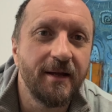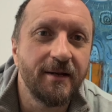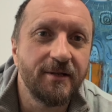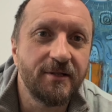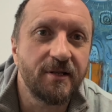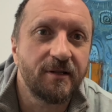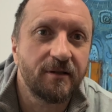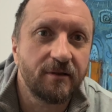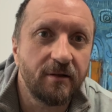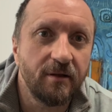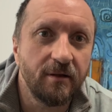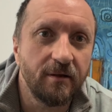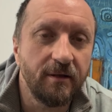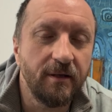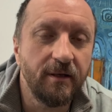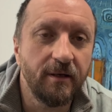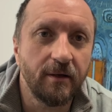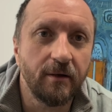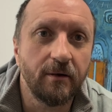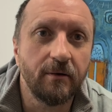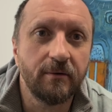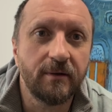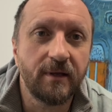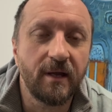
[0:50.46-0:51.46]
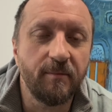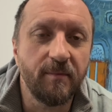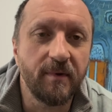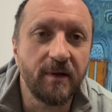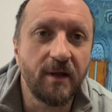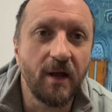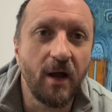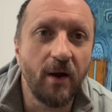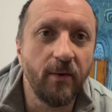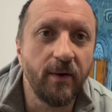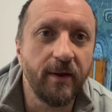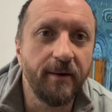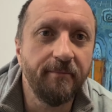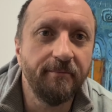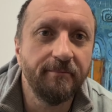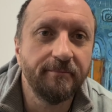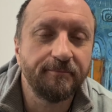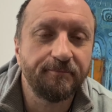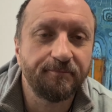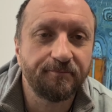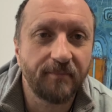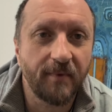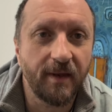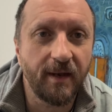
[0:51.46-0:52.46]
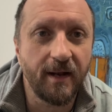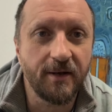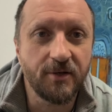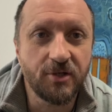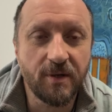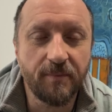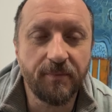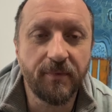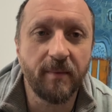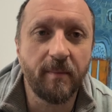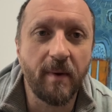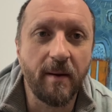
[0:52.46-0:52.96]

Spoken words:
just to, get me going. Then I jumped